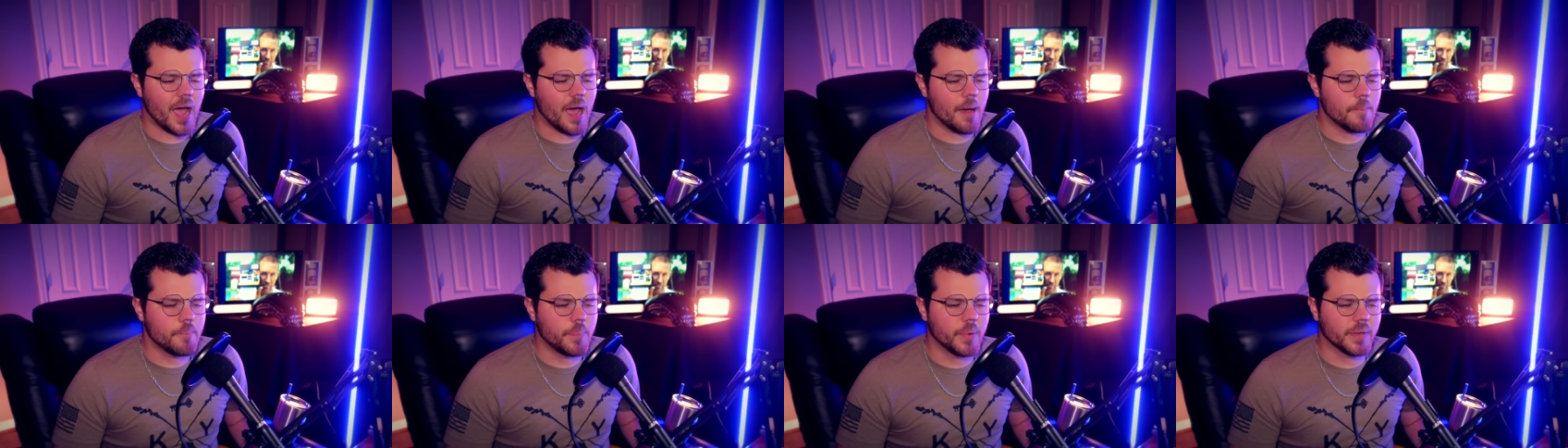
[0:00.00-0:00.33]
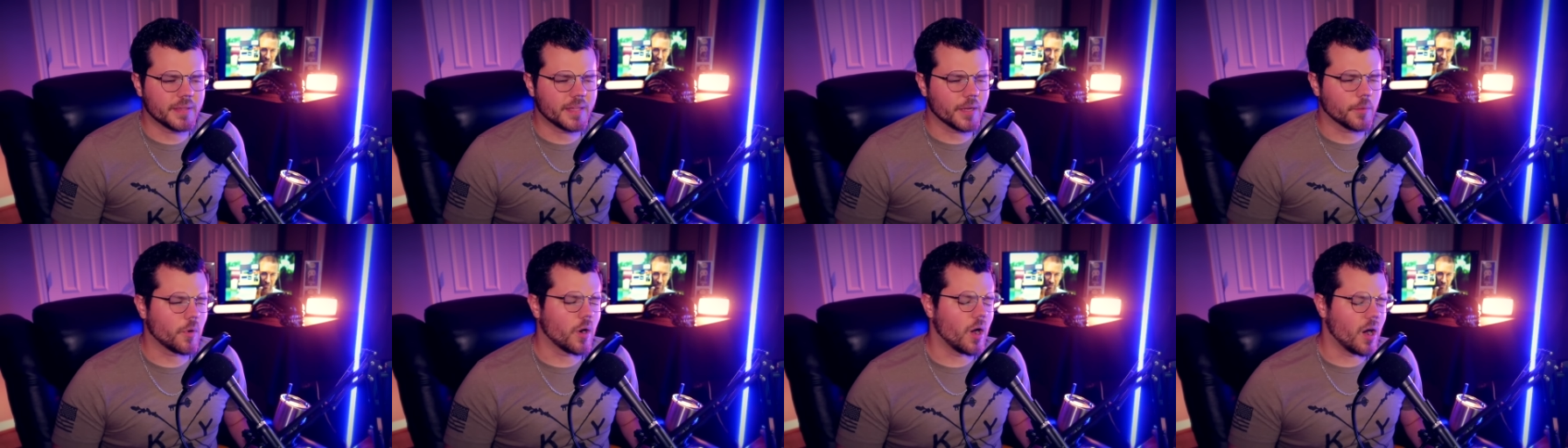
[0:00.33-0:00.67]

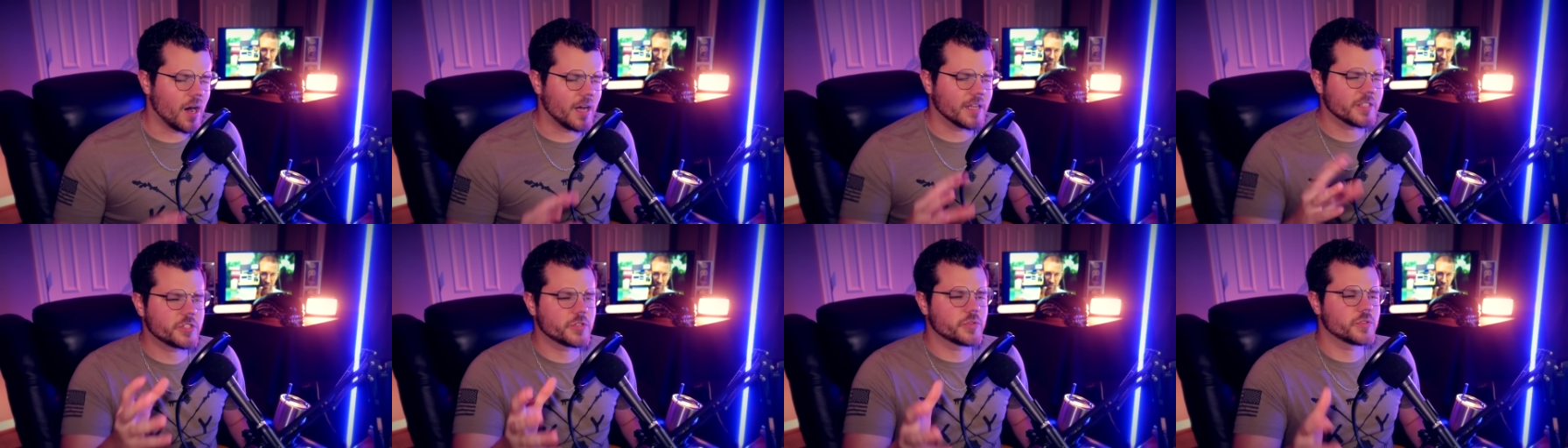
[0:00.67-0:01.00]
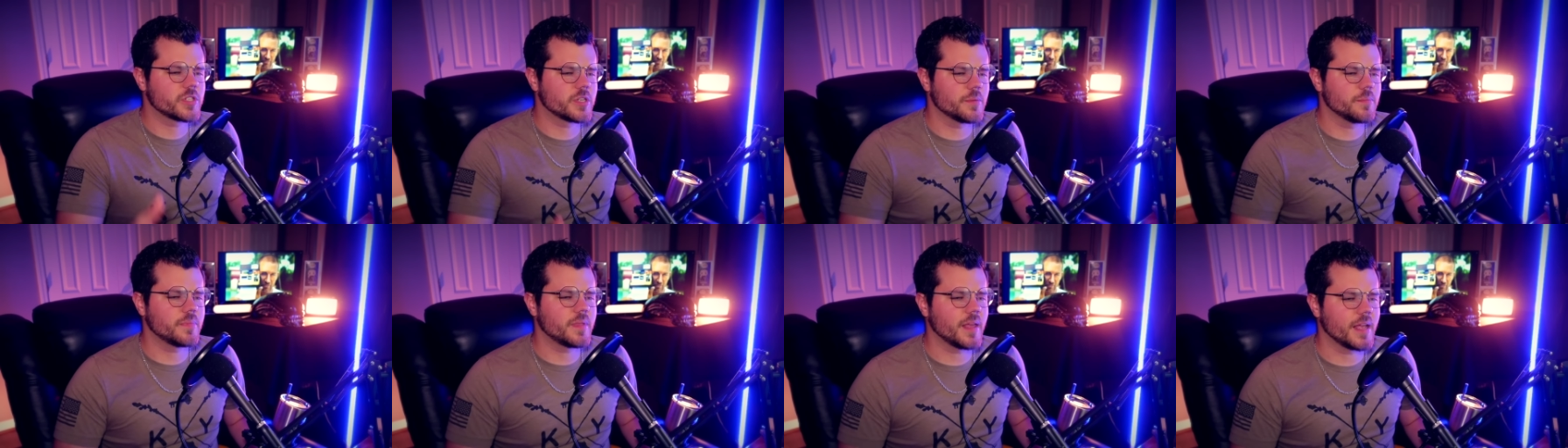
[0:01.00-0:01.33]
But there were also
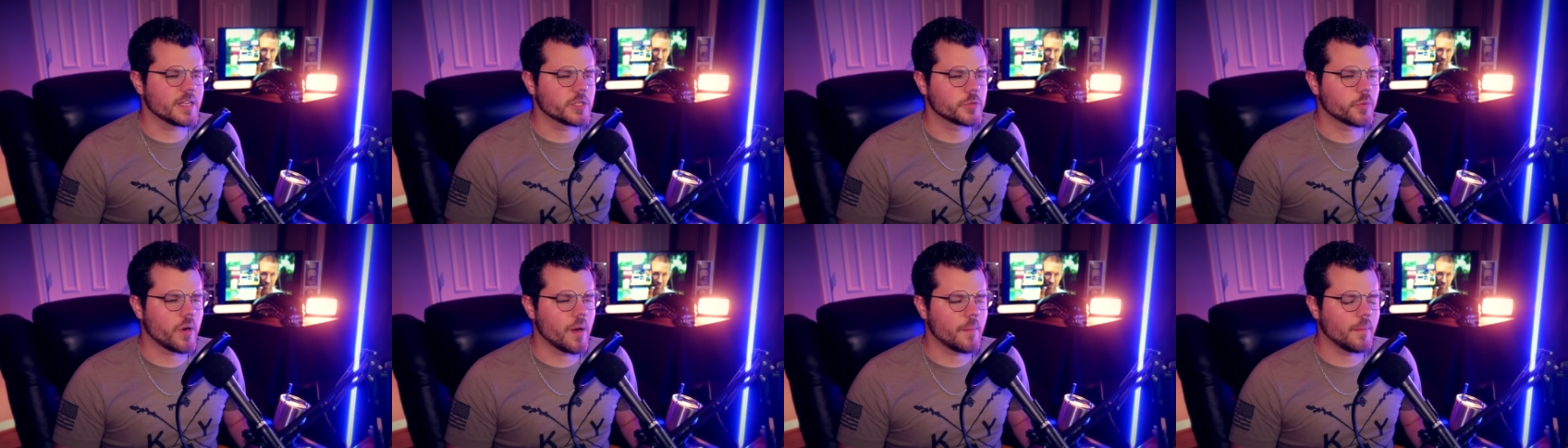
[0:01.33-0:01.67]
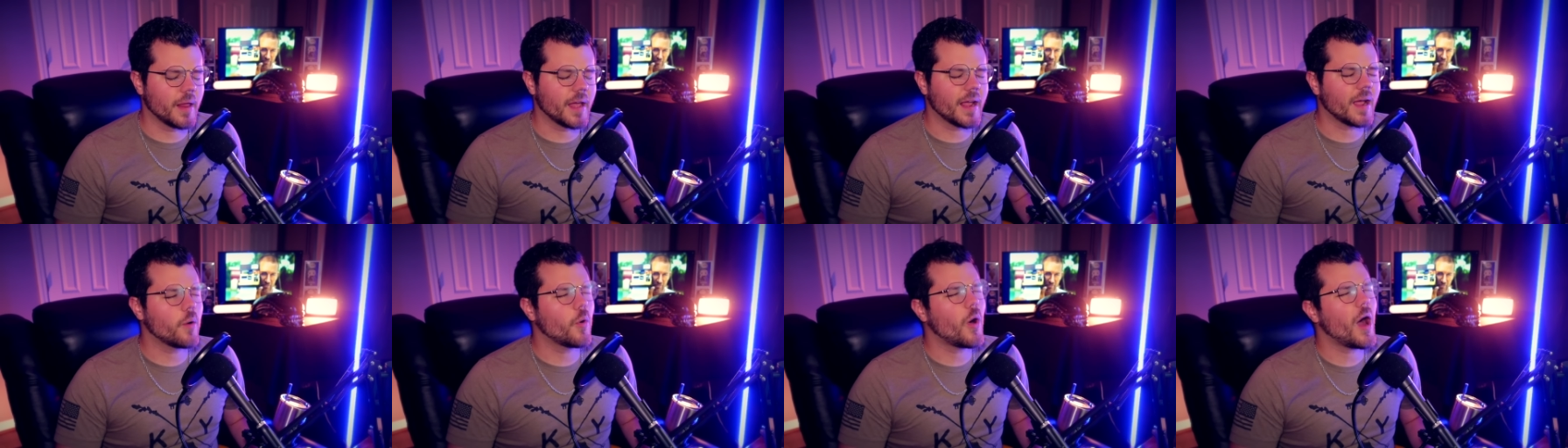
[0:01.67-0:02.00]
some things where I'm
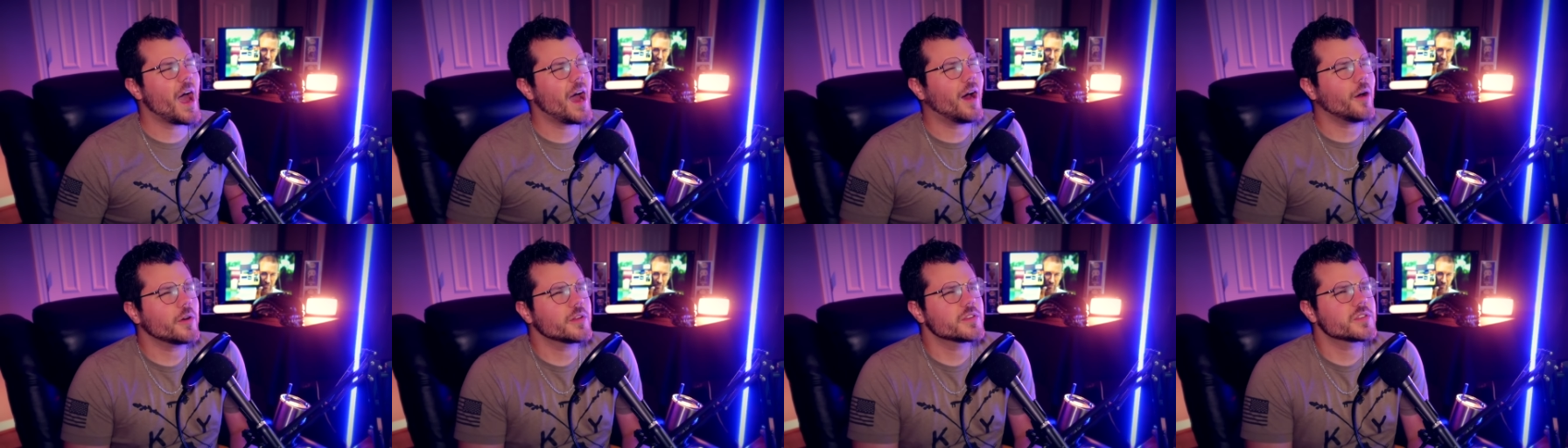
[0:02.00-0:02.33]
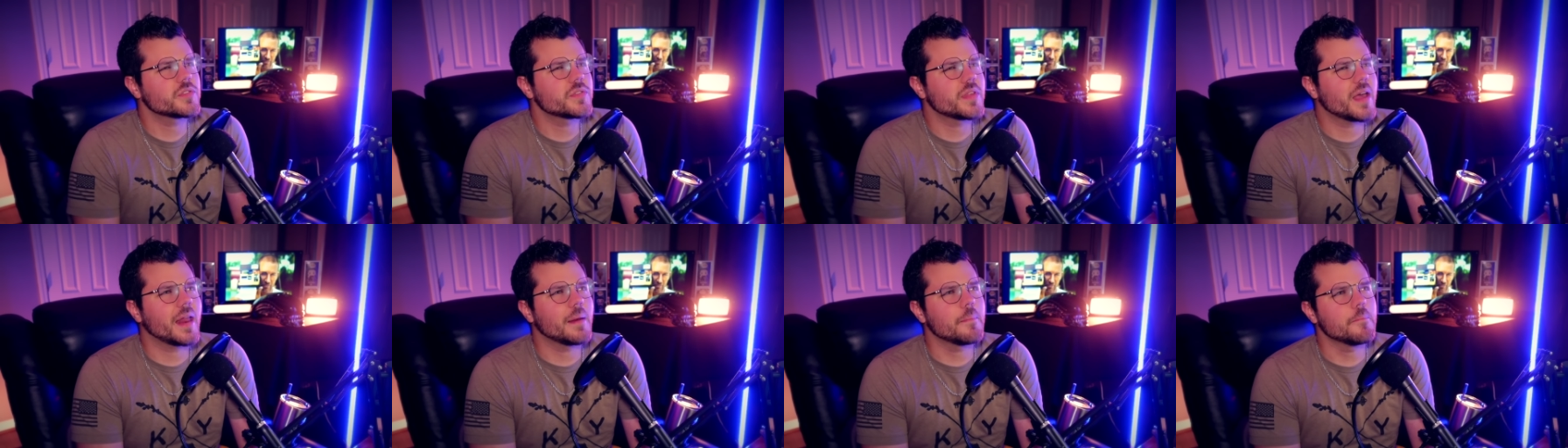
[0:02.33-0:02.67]
like, oh, how
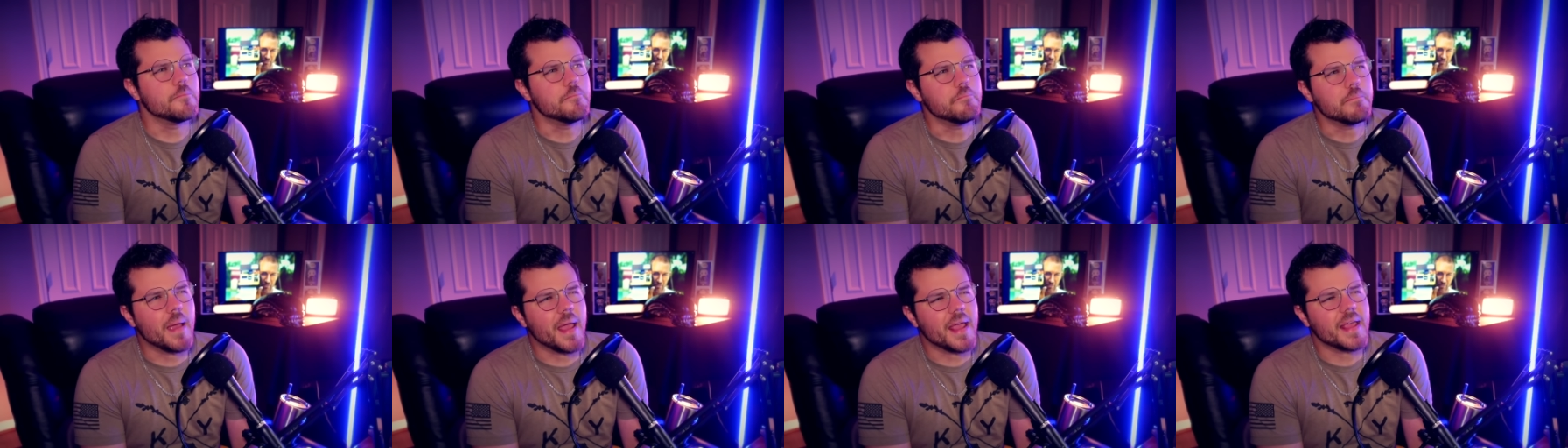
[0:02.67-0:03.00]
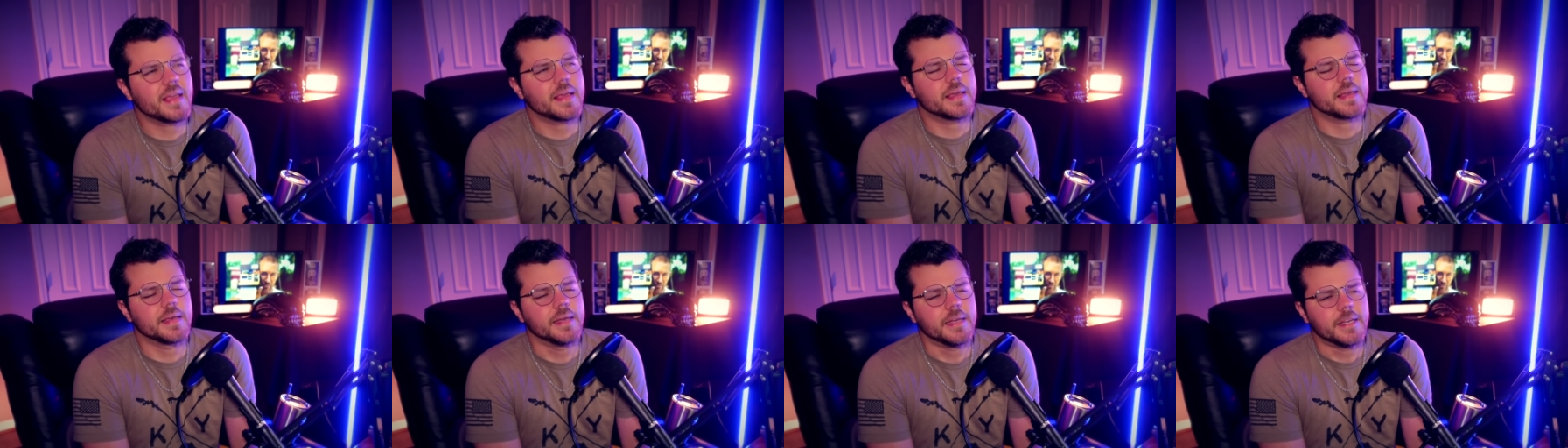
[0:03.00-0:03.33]
does that
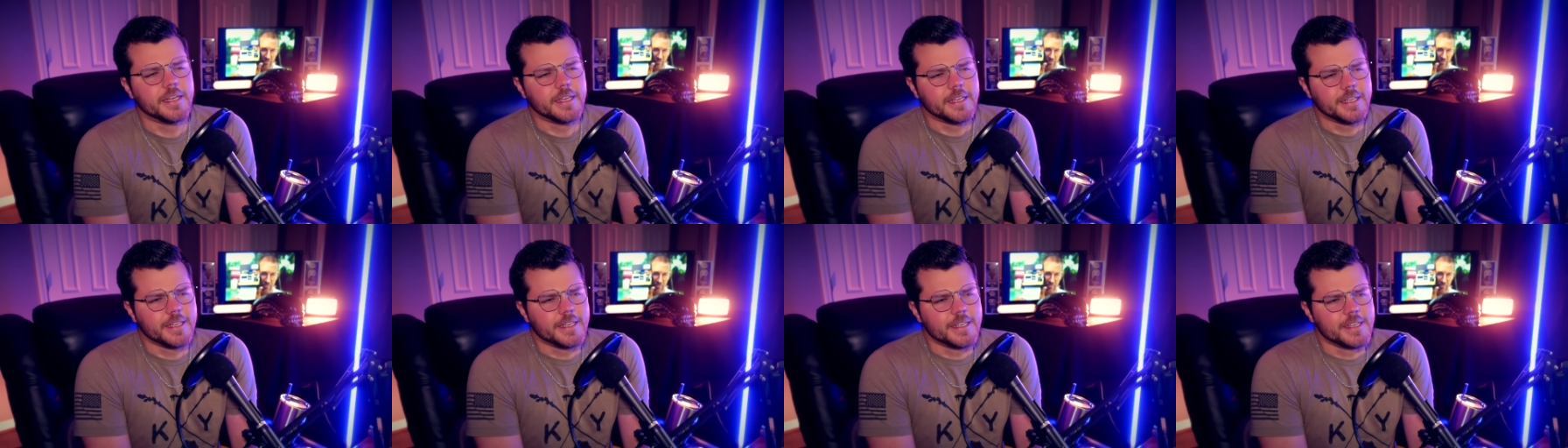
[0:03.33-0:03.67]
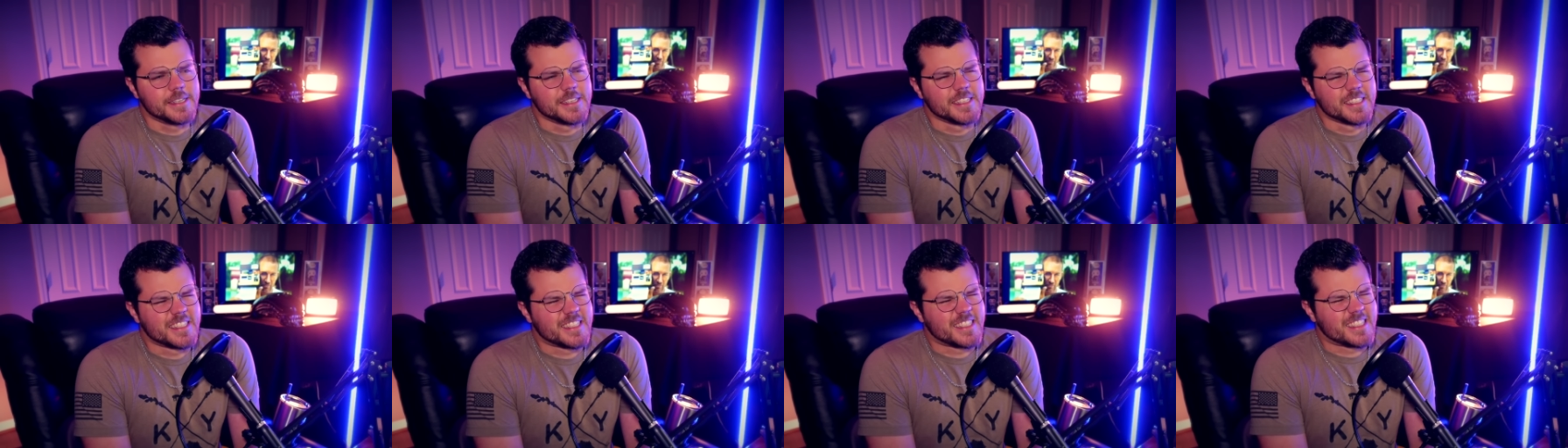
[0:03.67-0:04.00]
make
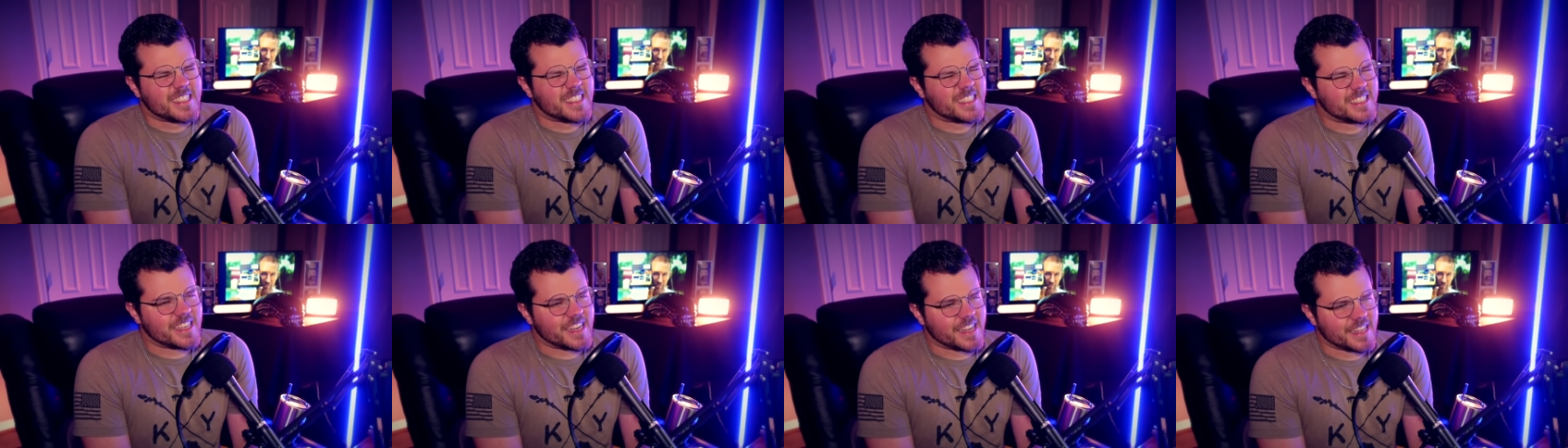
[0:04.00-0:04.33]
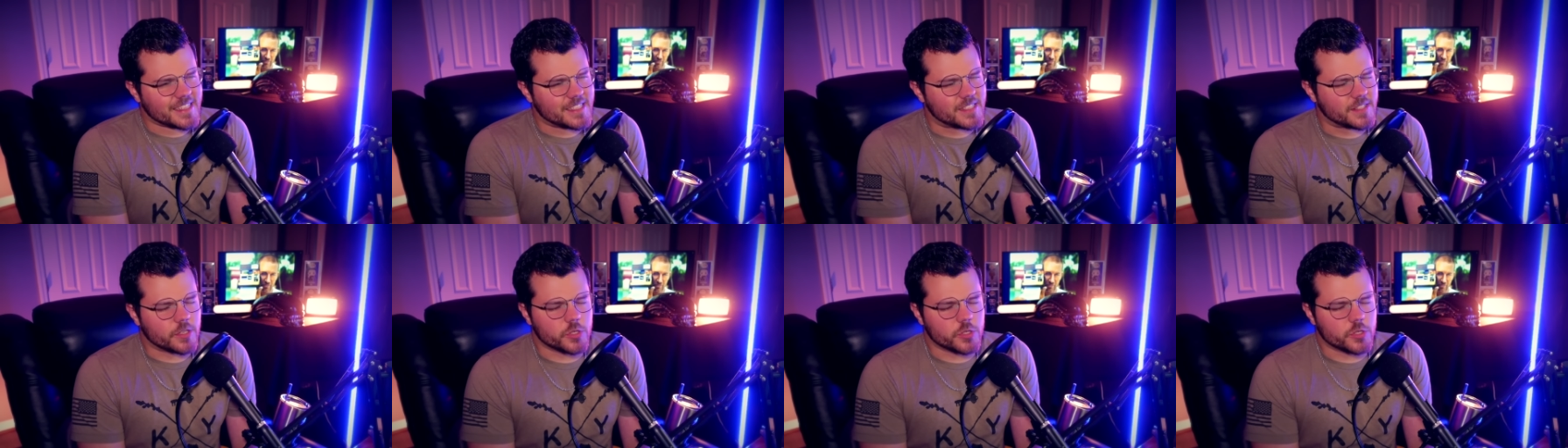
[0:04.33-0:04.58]
sense?